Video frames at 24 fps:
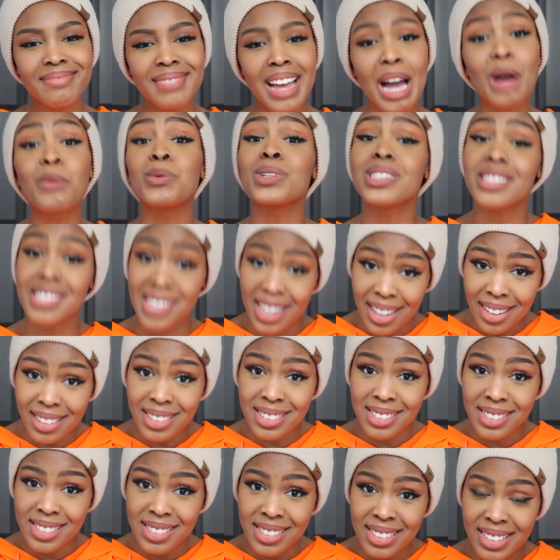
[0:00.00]
I was
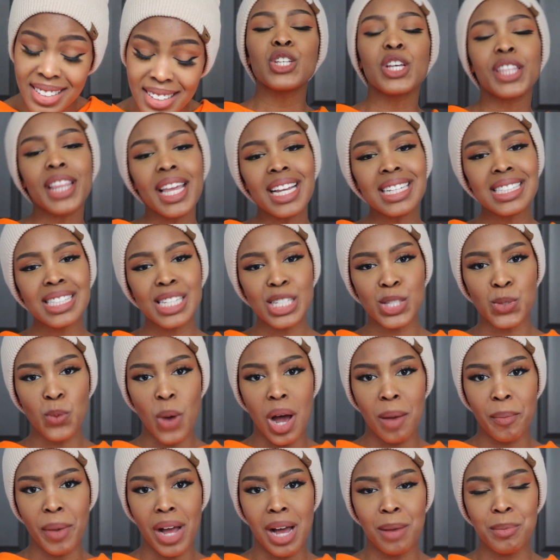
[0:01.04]
6. So thanks to
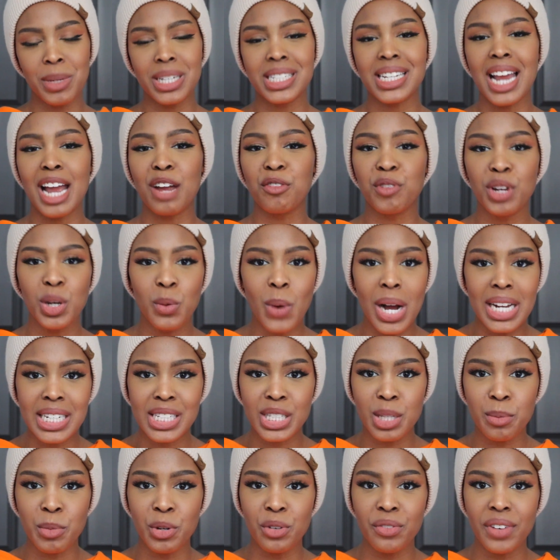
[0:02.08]
SwampAmish, I
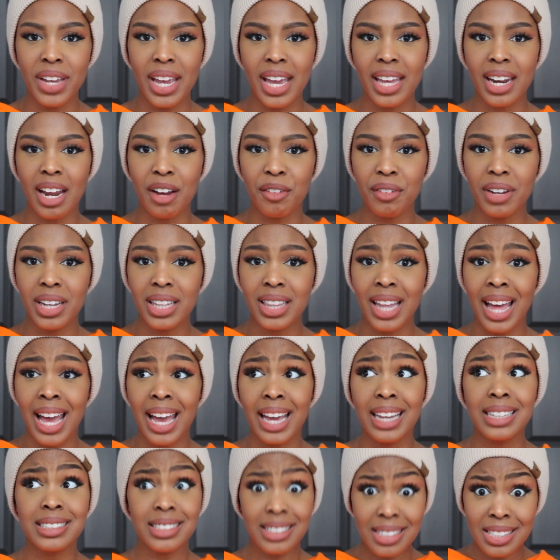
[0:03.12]
rewatched the movie and I
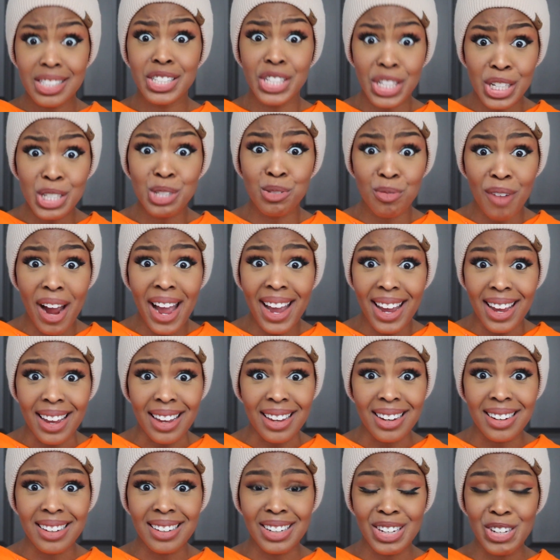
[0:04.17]
realized she's
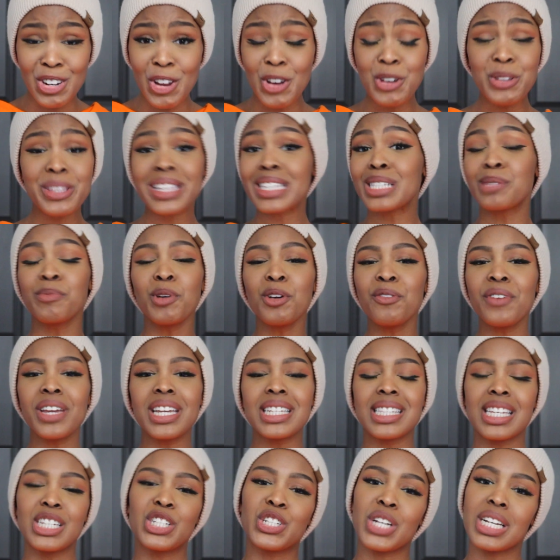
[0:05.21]
right. You know, this movie
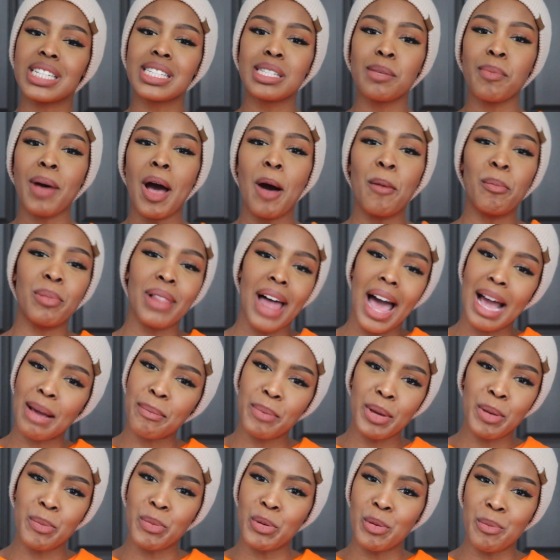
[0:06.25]
isn't just about
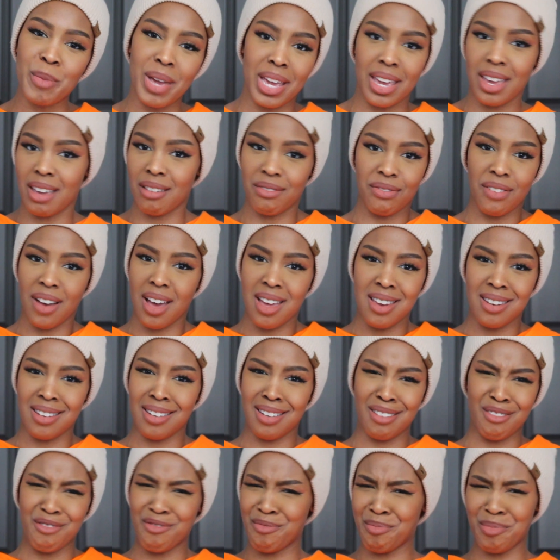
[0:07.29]
black people making
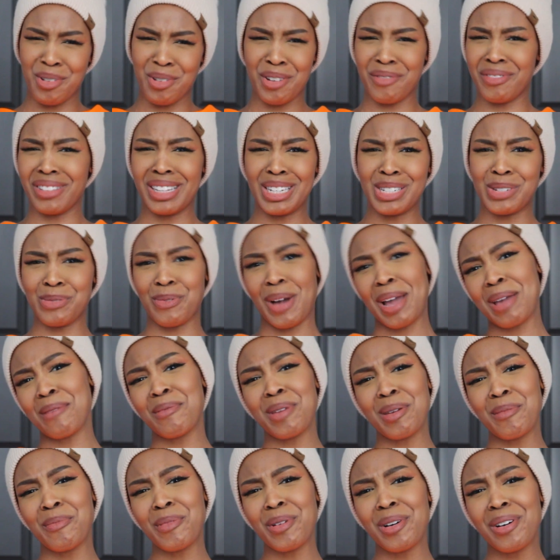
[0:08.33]
fun of privileged white
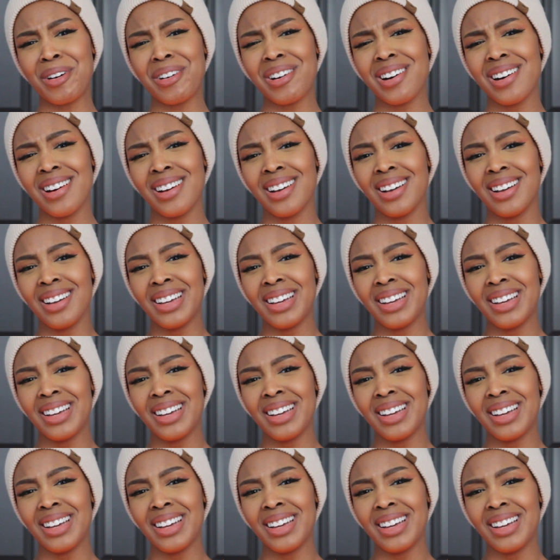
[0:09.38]
people.